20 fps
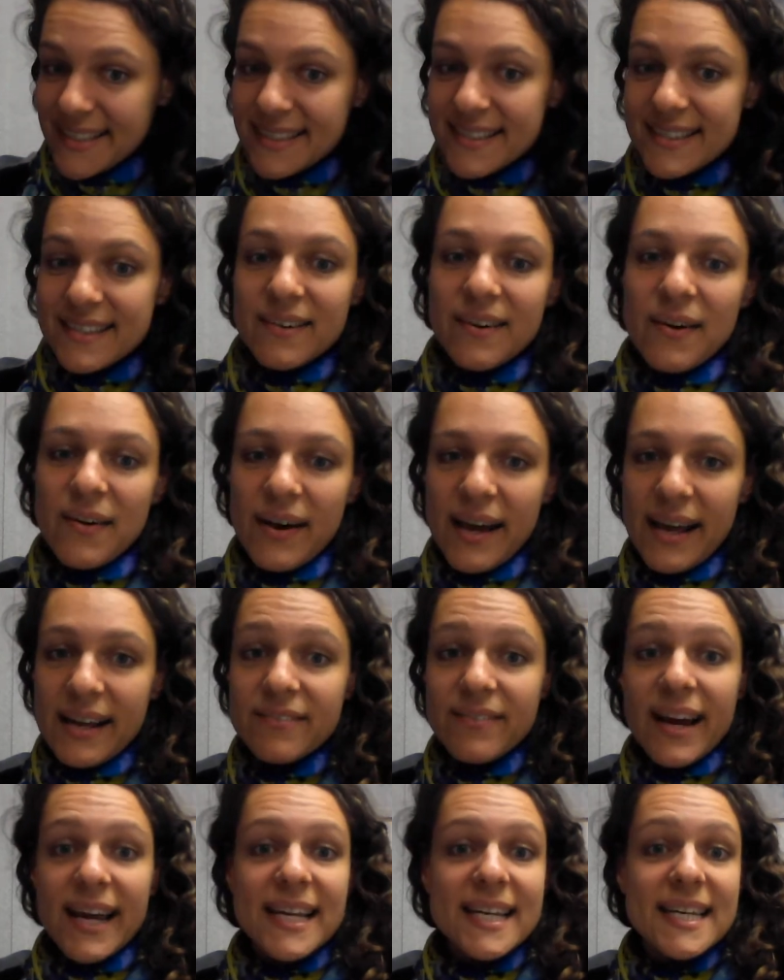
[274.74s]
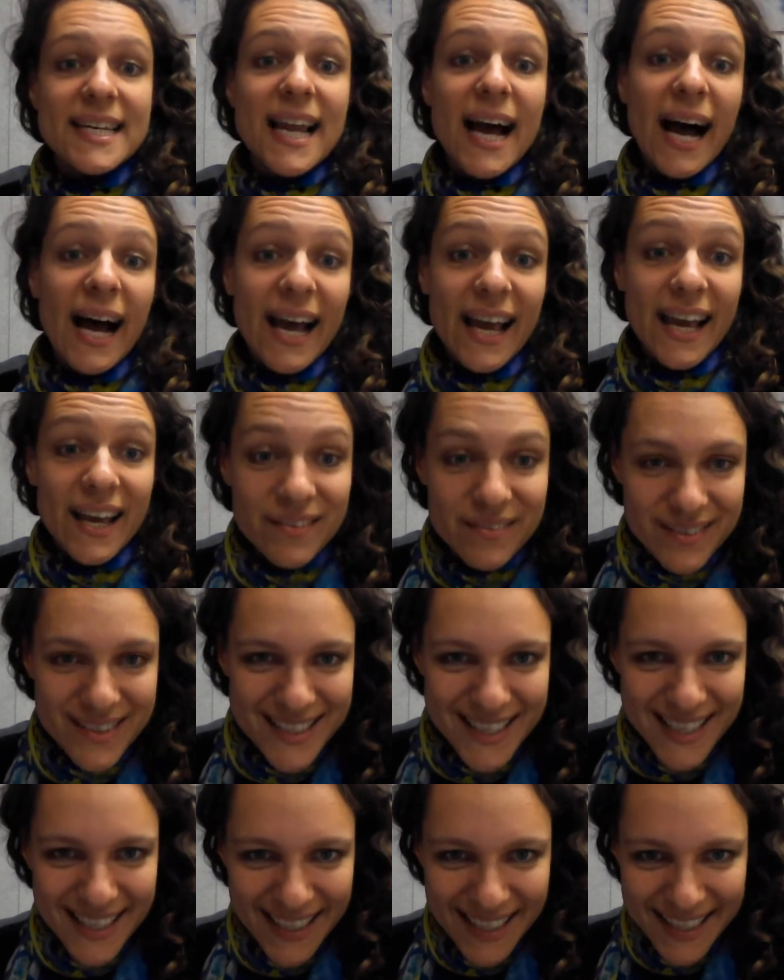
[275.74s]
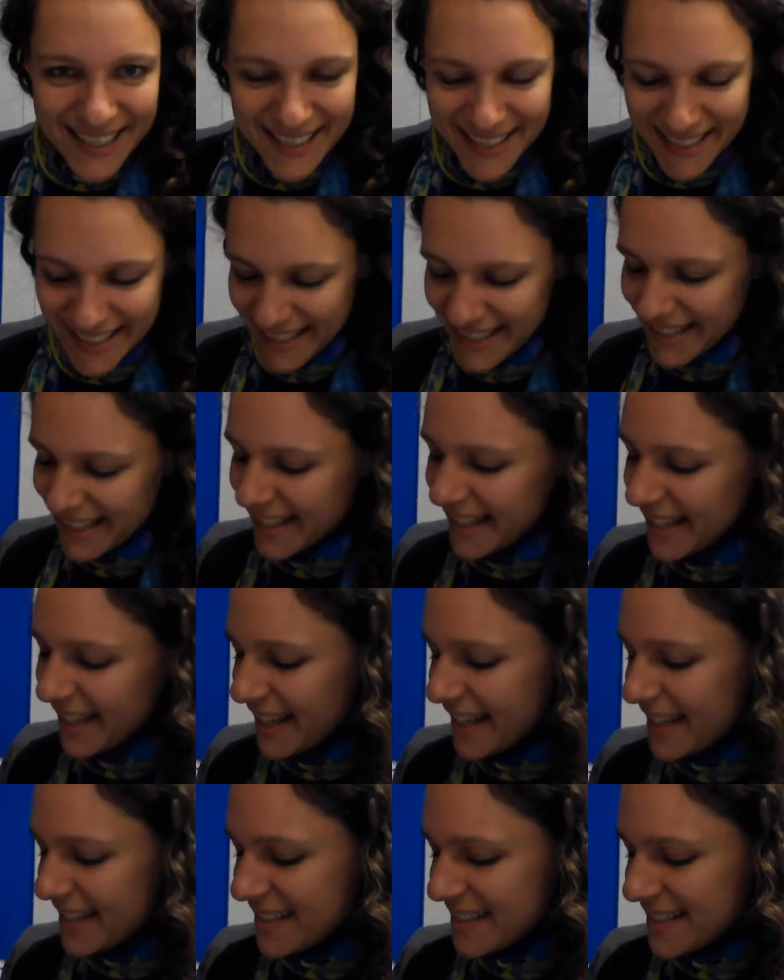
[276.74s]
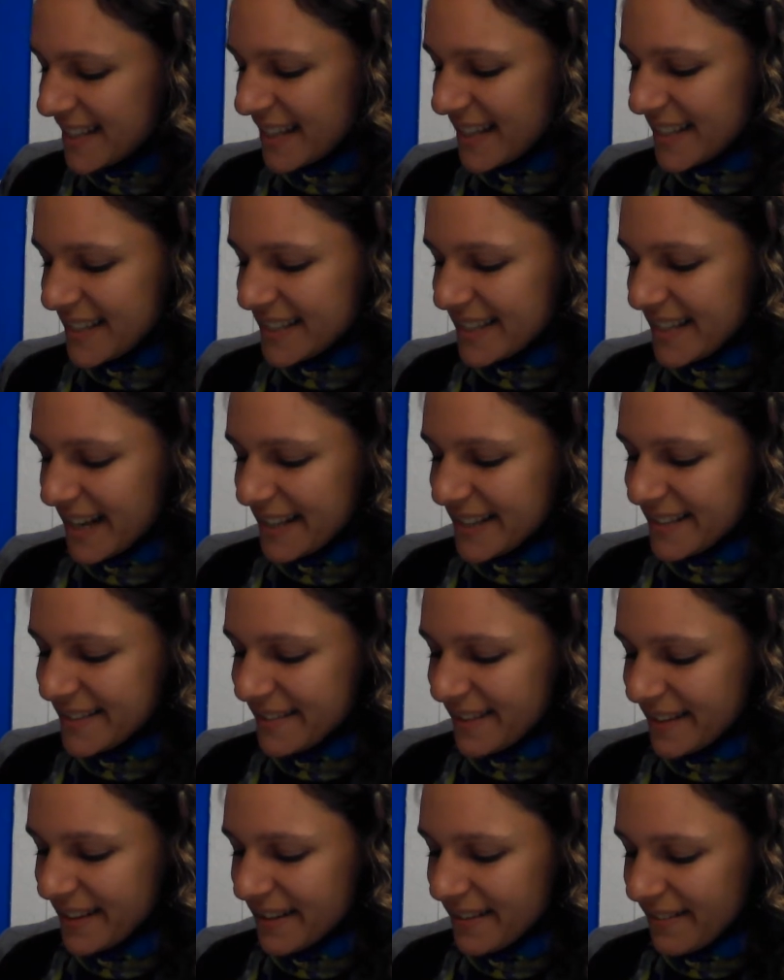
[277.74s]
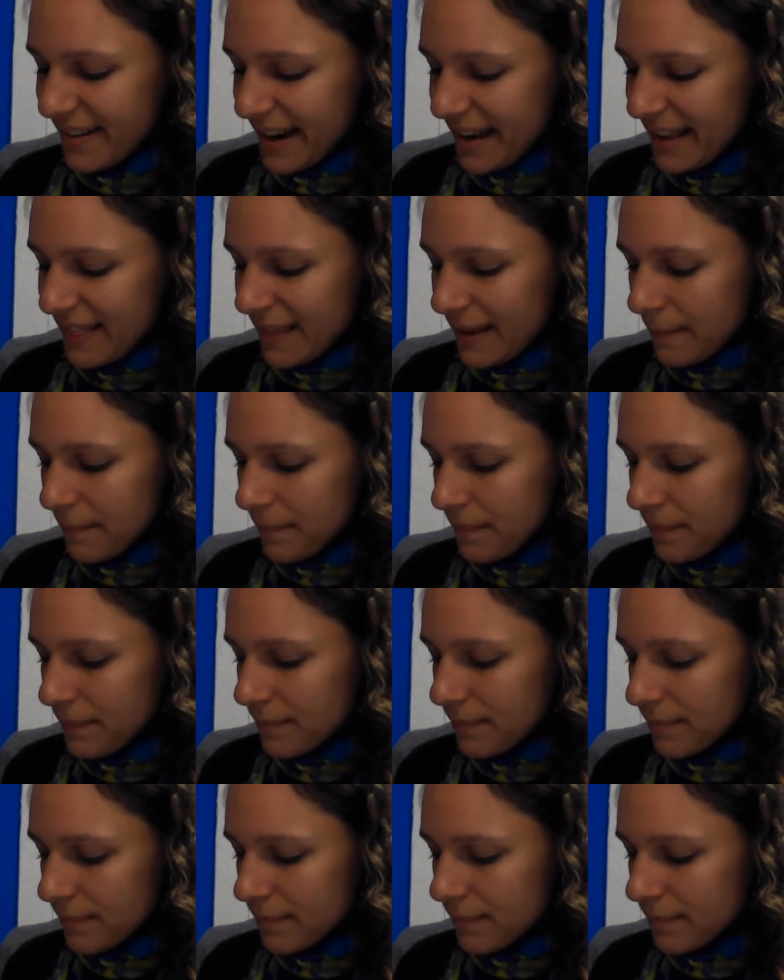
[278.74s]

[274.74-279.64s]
So go ahead and write knives. Say the sounds while you write them.